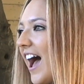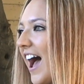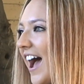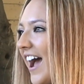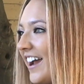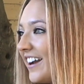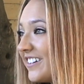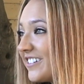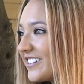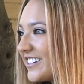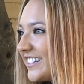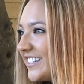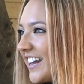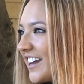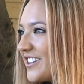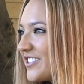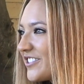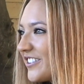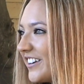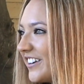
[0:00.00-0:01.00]
I
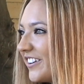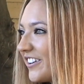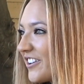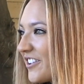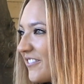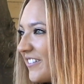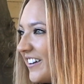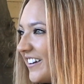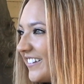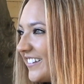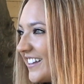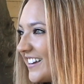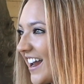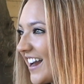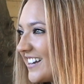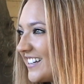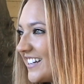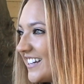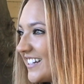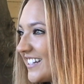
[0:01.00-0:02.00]
understand during your career in the
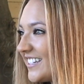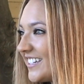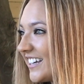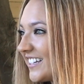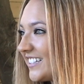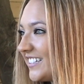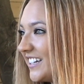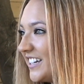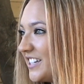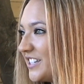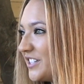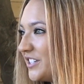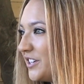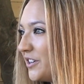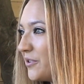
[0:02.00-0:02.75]
1960s,